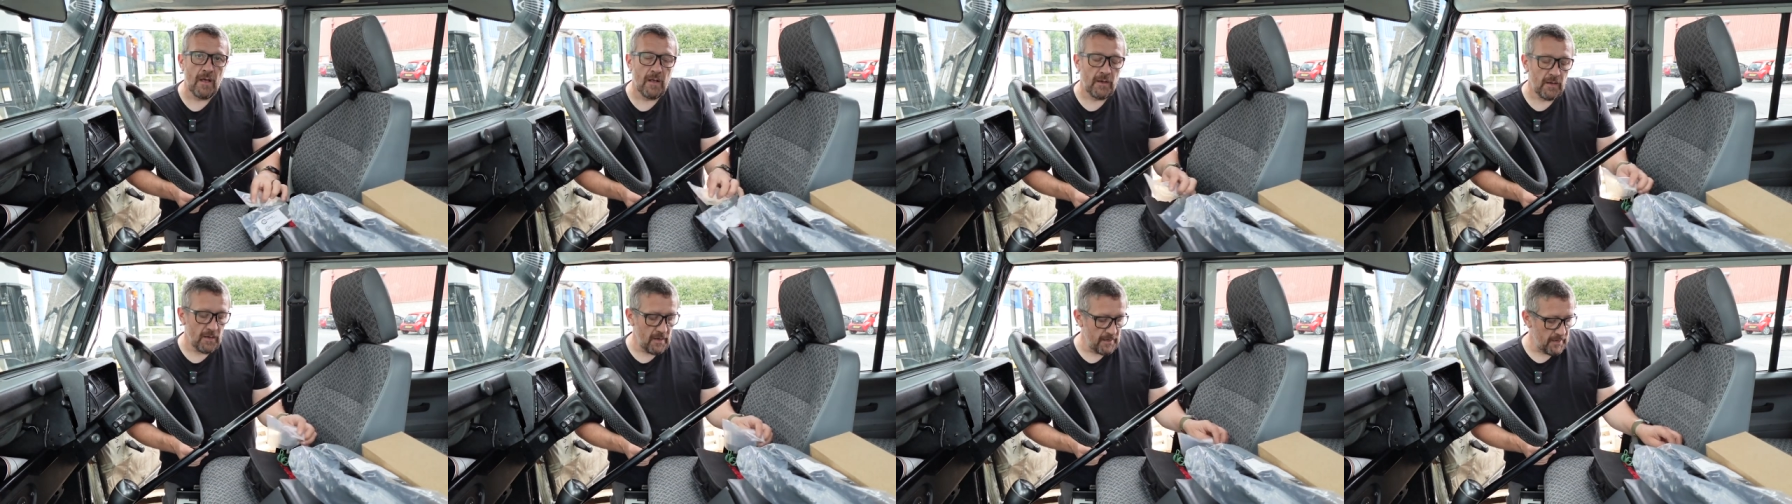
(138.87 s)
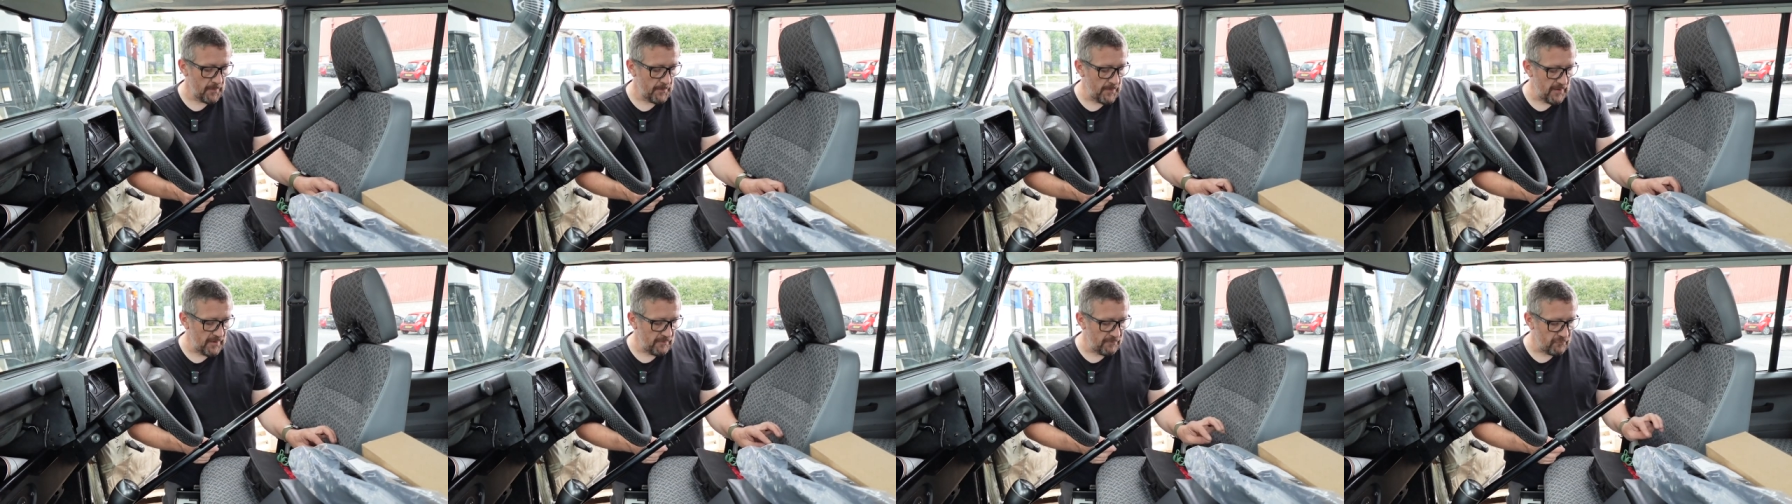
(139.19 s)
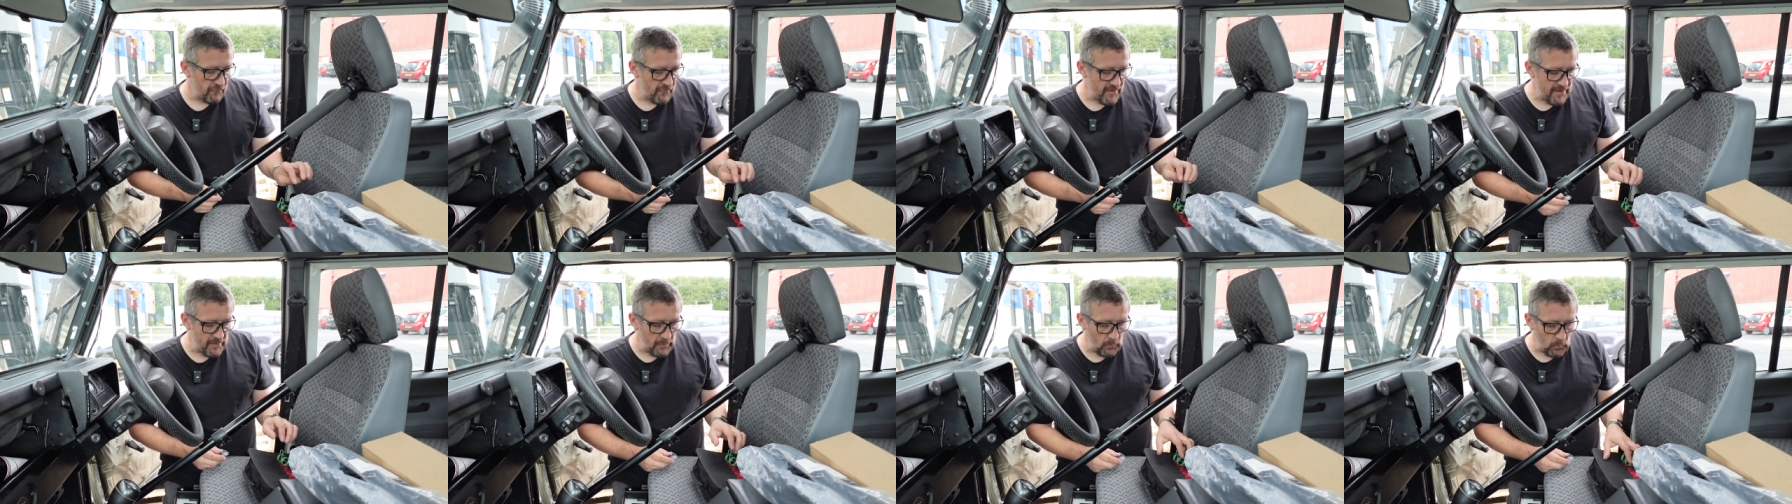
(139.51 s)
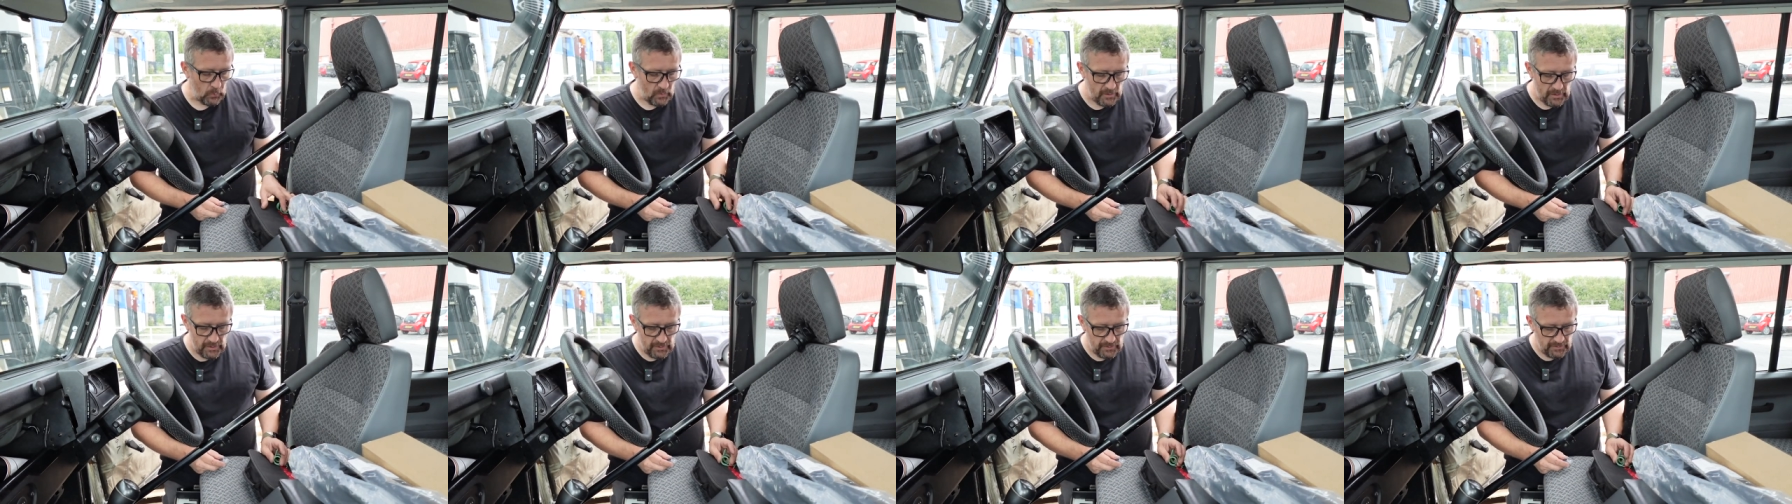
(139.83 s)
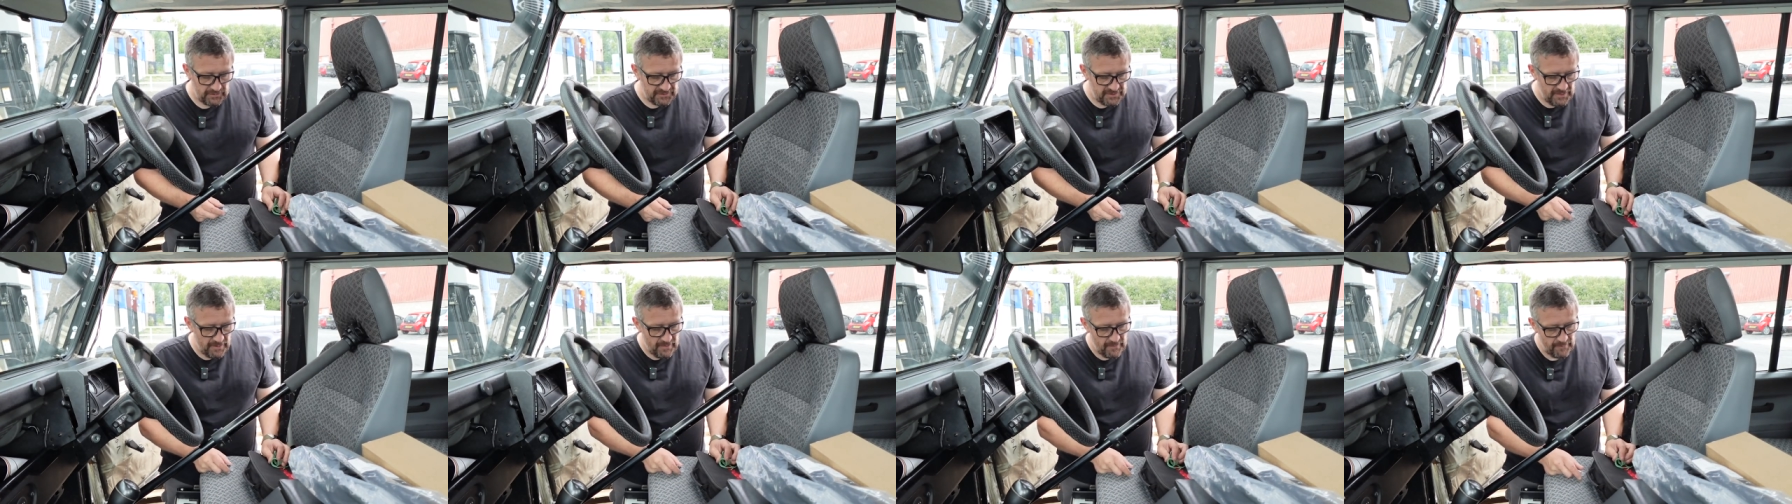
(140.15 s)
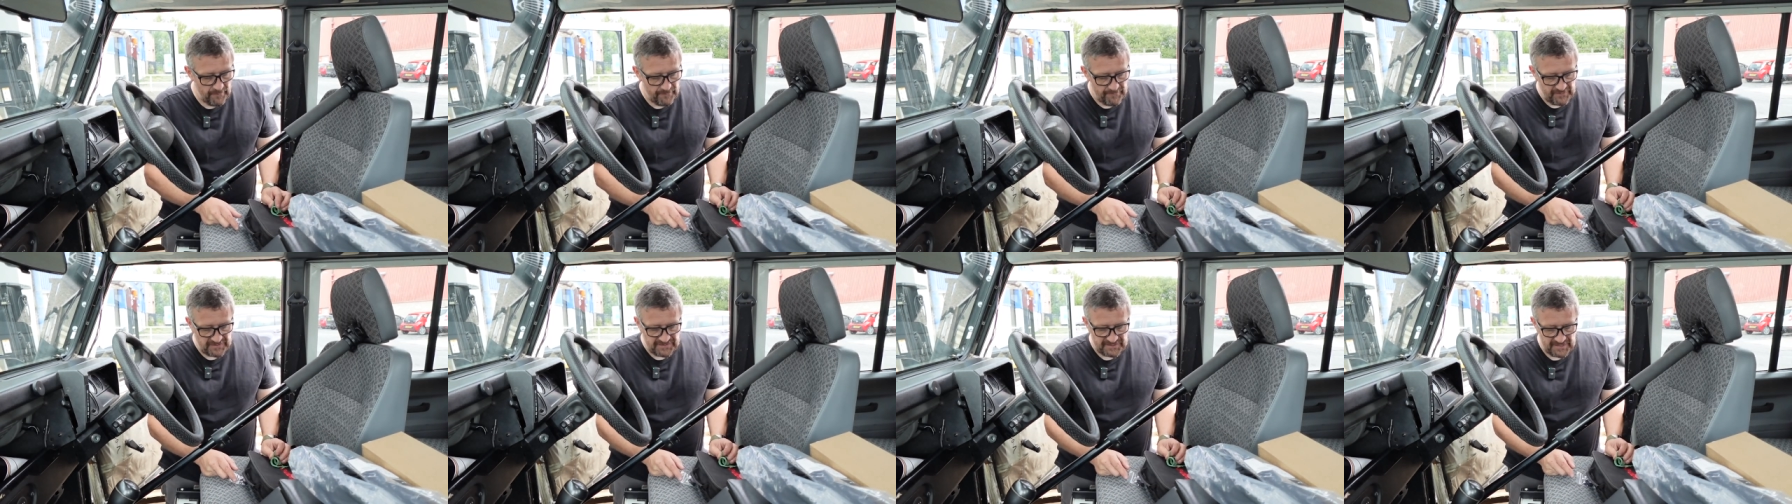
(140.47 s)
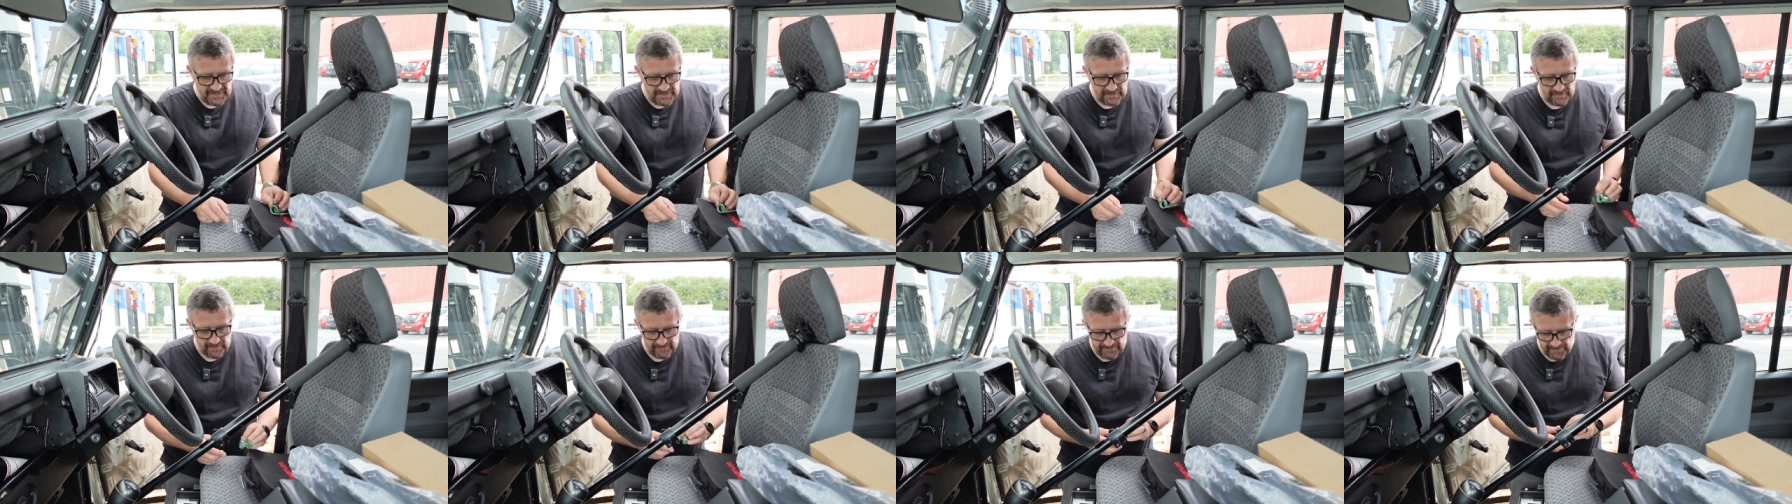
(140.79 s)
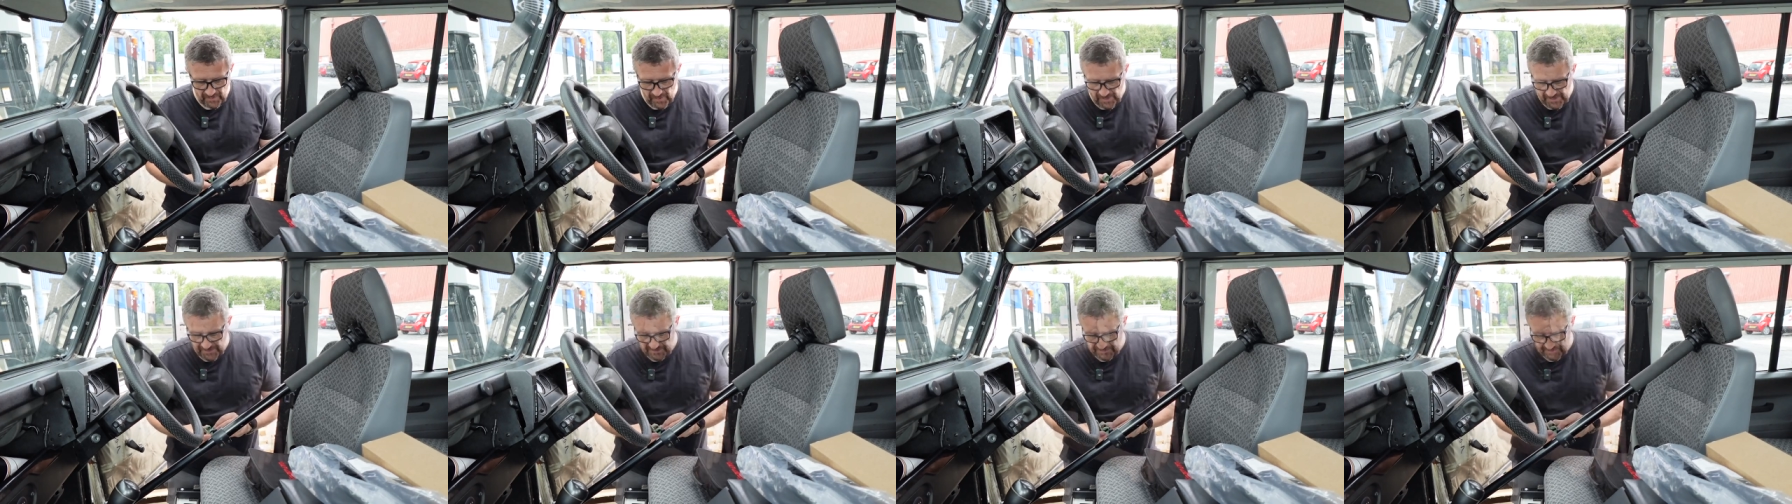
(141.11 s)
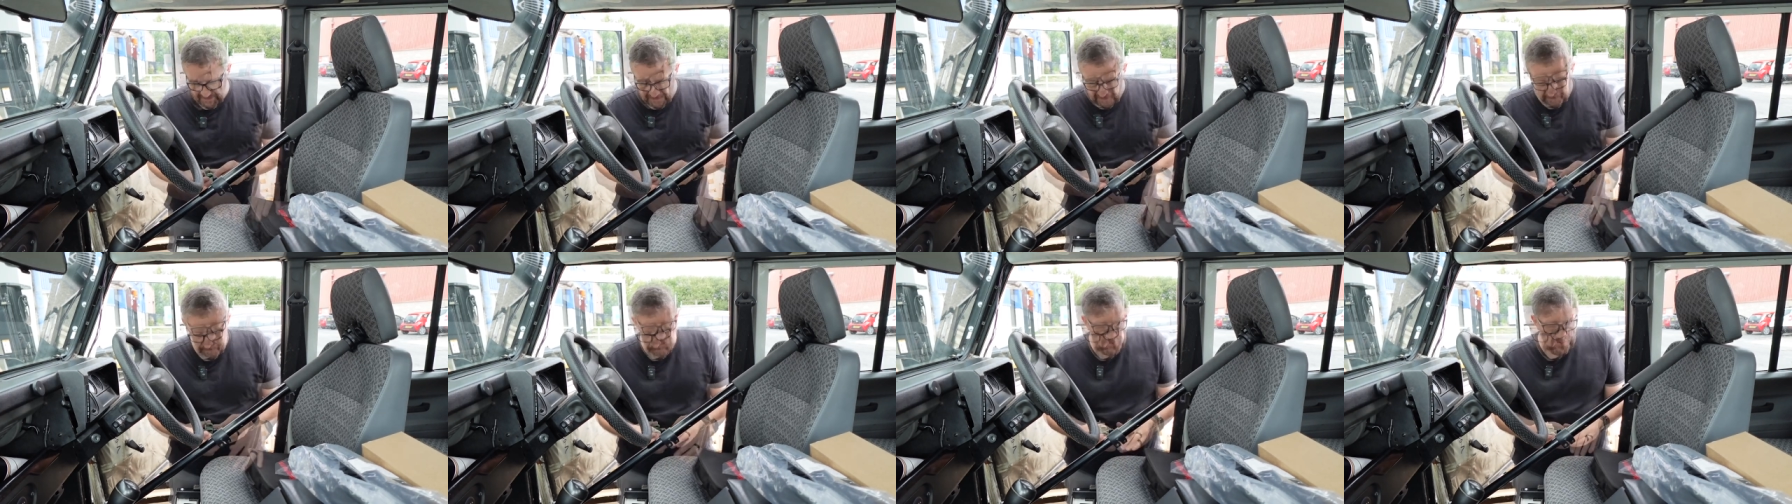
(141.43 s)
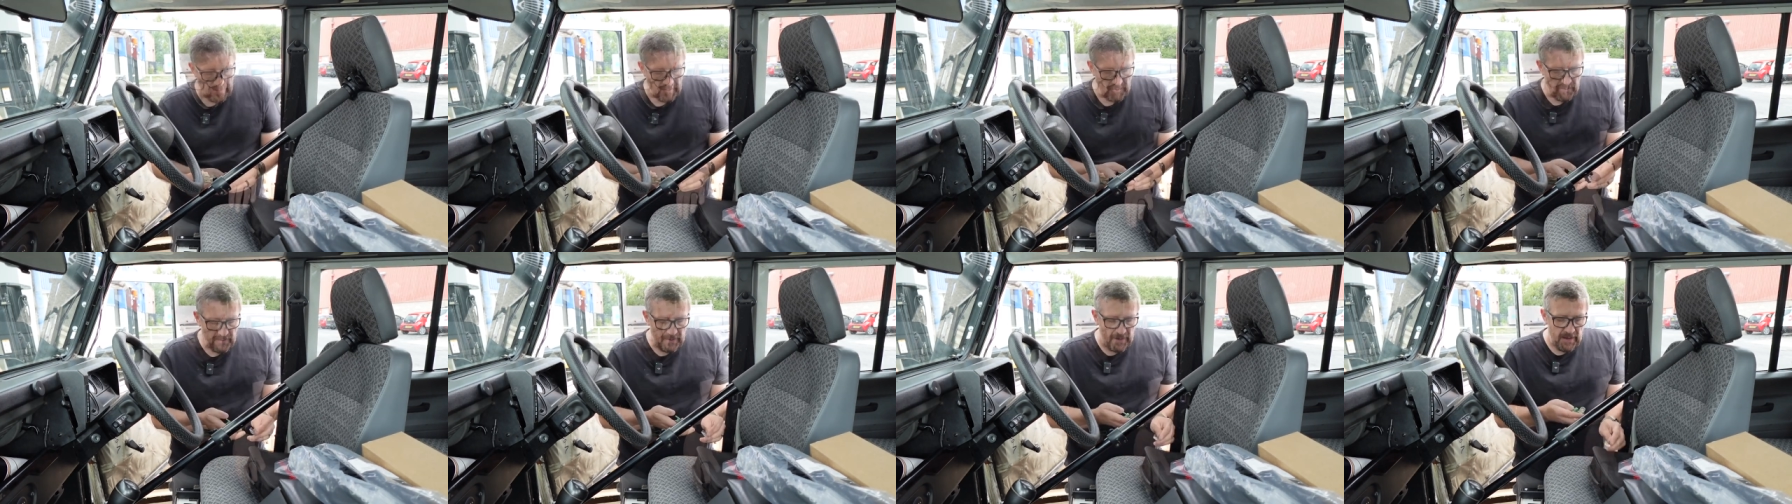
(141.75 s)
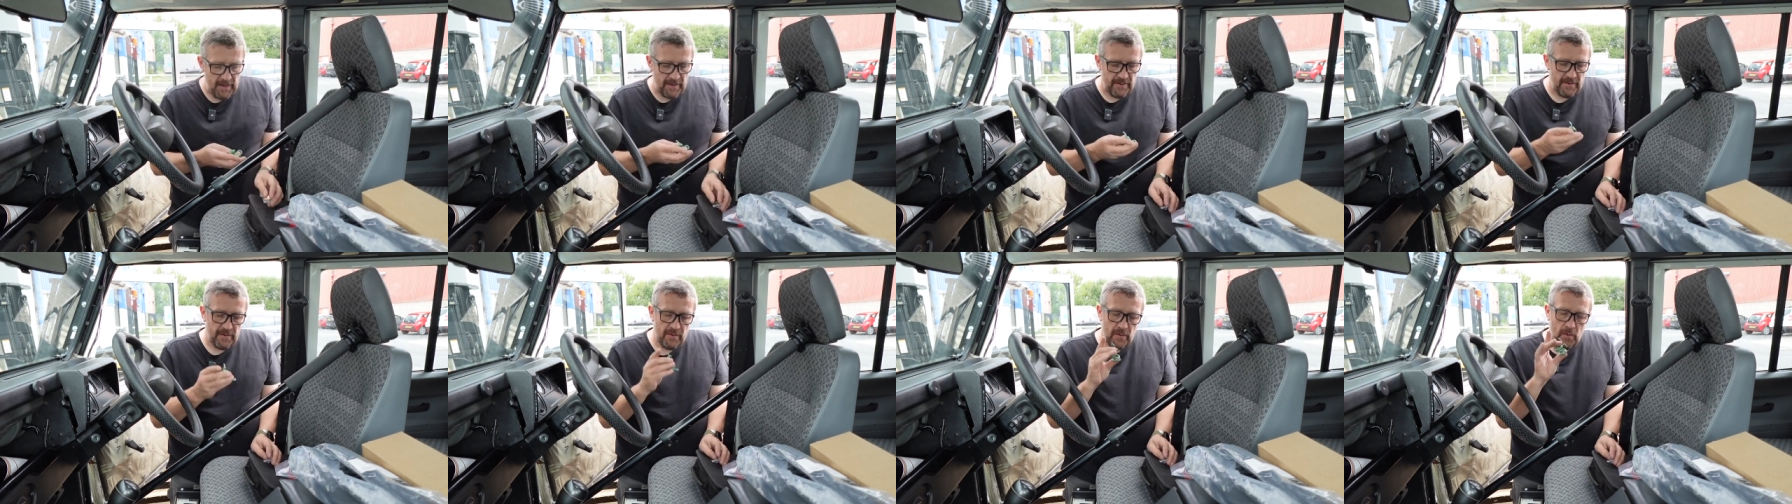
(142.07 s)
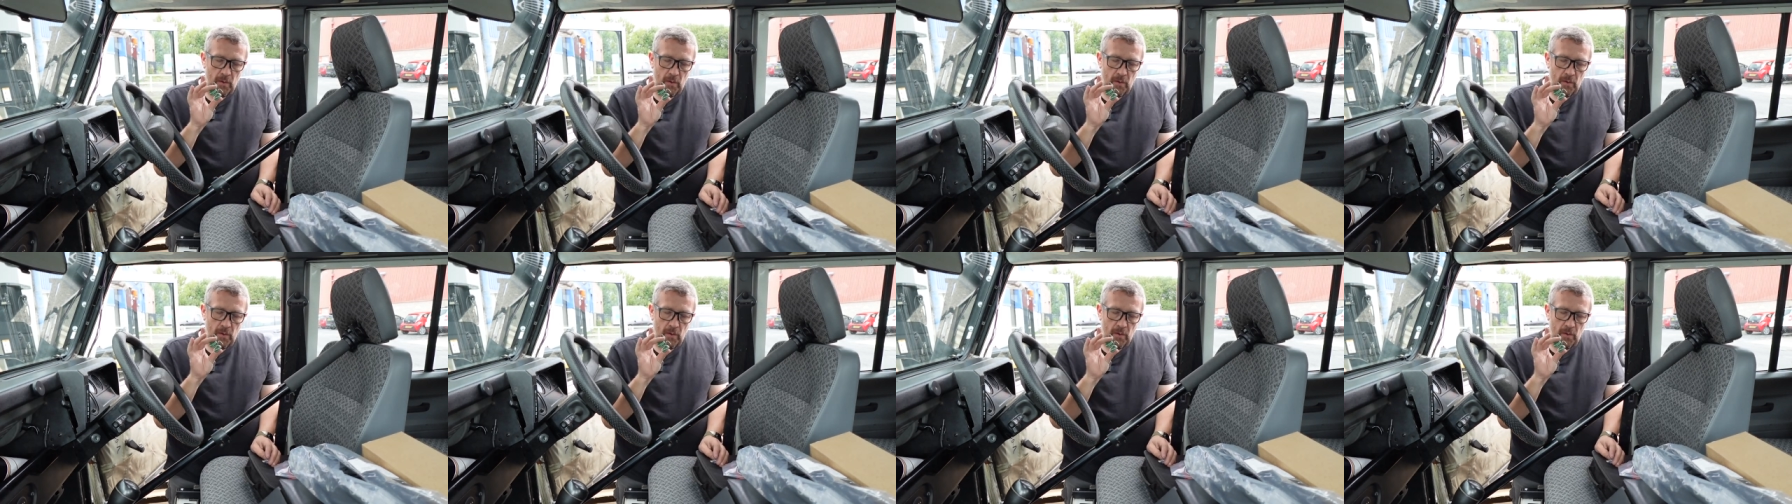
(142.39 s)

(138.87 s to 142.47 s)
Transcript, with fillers: like a bit of real world fitting advice you get